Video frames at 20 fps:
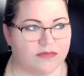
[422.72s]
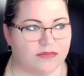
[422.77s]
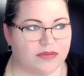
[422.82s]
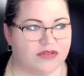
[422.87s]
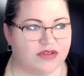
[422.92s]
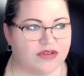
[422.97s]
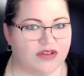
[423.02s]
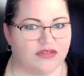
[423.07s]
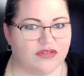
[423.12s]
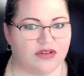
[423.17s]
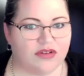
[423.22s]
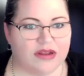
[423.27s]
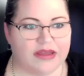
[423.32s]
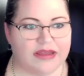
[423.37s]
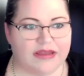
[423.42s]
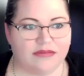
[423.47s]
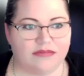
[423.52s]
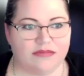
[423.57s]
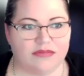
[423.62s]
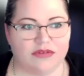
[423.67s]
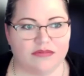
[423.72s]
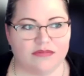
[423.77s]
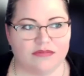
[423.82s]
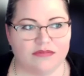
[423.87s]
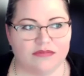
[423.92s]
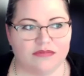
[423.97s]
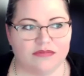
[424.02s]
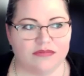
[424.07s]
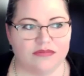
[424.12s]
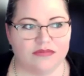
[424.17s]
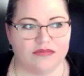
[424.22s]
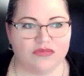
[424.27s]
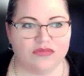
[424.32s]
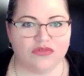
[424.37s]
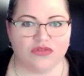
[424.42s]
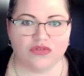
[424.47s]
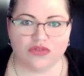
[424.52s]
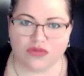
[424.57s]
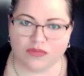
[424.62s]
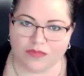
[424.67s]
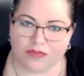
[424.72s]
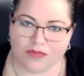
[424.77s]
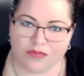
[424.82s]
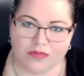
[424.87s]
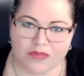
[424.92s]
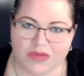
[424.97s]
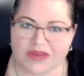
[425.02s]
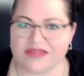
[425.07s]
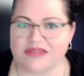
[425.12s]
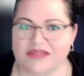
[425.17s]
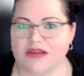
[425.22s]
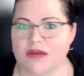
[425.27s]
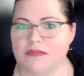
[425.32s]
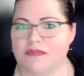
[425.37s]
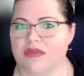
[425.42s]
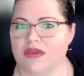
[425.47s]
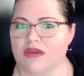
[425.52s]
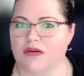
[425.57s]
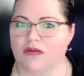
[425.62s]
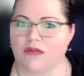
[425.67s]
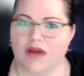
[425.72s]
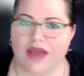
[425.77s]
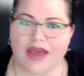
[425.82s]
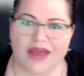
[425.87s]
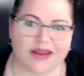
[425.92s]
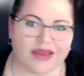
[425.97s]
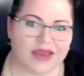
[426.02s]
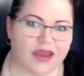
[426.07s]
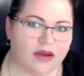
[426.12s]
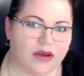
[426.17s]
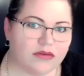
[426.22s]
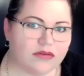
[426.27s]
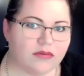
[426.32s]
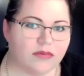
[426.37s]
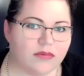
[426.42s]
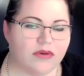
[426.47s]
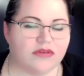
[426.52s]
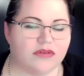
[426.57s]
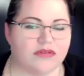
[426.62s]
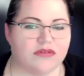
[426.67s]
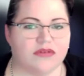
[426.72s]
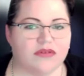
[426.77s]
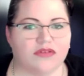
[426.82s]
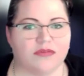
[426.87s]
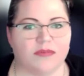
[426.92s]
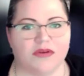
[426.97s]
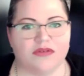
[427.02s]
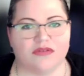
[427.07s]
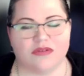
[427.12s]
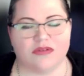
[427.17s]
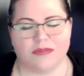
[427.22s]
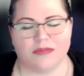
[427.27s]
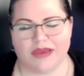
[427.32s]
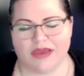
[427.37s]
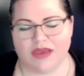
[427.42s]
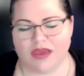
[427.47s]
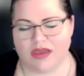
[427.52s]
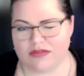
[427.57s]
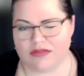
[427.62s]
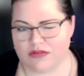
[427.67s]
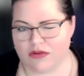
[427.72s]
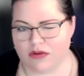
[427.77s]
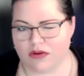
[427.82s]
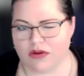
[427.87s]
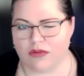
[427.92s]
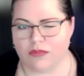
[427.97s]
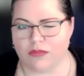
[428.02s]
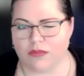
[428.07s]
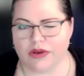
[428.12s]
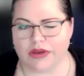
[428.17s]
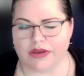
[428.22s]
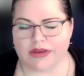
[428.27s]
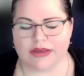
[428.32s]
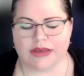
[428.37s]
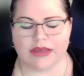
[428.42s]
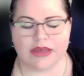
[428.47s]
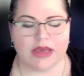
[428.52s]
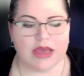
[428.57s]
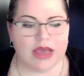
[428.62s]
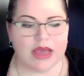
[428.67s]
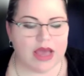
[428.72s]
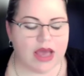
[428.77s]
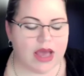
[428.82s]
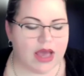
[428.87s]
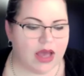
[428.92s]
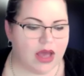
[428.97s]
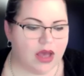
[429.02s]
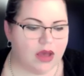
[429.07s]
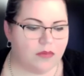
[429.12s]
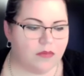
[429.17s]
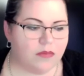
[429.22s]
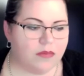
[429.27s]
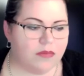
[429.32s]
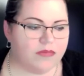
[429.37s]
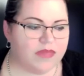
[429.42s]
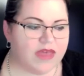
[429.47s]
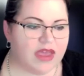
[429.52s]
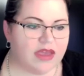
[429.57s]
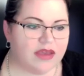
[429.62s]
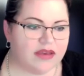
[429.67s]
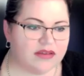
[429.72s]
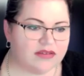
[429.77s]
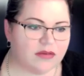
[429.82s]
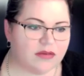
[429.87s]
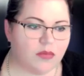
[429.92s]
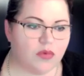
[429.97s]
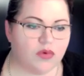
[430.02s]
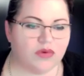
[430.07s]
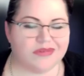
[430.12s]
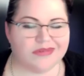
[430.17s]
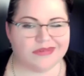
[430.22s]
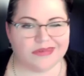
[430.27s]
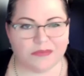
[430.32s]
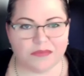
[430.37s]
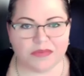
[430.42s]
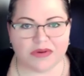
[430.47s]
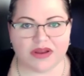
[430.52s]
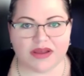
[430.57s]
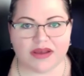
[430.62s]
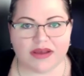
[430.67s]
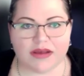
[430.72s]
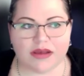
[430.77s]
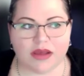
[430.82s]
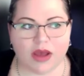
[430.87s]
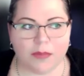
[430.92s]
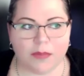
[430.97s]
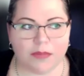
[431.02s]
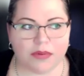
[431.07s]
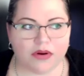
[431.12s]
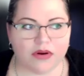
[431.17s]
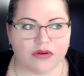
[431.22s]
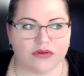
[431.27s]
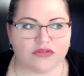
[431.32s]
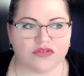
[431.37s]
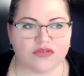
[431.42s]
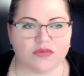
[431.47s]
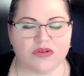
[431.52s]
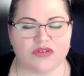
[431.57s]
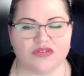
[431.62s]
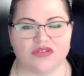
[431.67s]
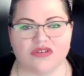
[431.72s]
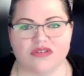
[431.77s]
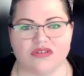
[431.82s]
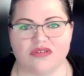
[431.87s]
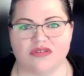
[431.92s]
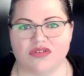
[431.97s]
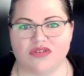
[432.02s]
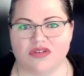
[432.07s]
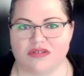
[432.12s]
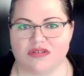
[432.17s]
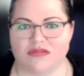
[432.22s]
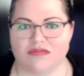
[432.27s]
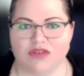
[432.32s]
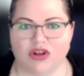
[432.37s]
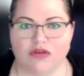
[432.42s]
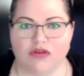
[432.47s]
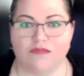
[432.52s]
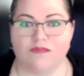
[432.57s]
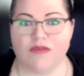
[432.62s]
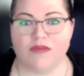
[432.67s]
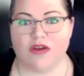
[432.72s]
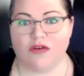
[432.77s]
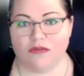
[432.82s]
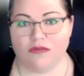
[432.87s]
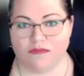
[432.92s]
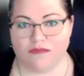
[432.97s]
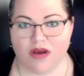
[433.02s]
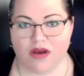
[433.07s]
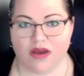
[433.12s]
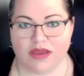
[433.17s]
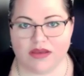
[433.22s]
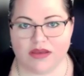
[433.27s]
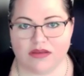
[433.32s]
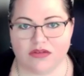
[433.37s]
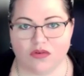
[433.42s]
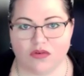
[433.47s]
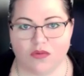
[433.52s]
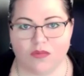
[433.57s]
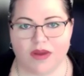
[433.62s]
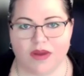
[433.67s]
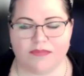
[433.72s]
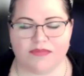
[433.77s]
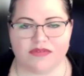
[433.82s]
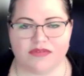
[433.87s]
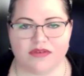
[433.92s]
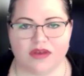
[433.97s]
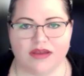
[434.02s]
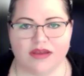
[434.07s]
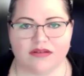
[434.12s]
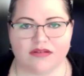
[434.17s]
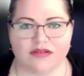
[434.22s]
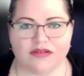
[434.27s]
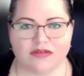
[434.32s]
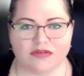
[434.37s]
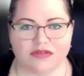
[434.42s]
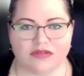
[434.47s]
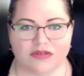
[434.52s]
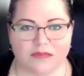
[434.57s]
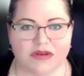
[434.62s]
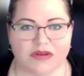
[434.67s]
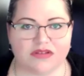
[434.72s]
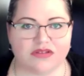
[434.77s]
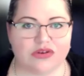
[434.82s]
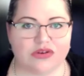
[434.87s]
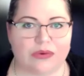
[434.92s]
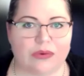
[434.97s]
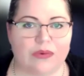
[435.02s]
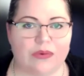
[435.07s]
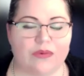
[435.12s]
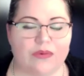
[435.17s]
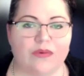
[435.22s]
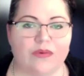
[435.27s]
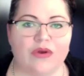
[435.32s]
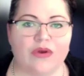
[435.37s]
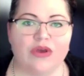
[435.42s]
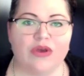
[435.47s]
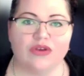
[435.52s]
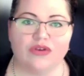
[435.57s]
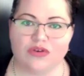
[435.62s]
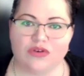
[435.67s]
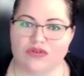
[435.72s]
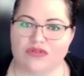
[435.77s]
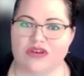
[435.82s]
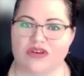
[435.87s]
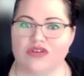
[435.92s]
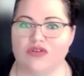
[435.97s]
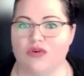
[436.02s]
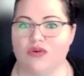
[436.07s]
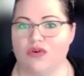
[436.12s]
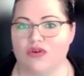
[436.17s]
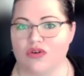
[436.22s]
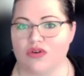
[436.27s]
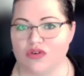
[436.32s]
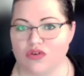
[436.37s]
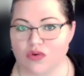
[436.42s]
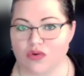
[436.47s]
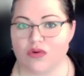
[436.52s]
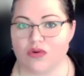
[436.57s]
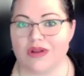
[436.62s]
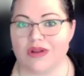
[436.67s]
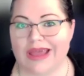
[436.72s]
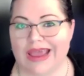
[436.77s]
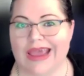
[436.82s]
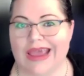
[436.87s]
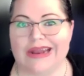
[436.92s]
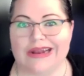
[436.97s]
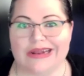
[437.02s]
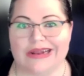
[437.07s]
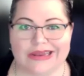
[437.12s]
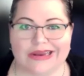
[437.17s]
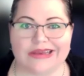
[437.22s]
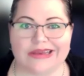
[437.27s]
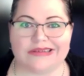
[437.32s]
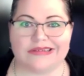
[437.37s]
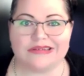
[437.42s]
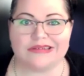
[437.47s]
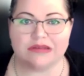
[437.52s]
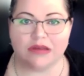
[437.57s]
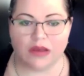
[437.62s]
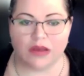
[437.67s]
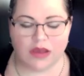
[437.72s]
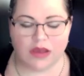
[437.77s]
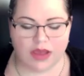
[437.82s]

potentially miss something or add a character where it's not supposed to be, it's not going to work. There is a more simpler approach, which is just, verifying your website to submit to Google using your Google Analytics,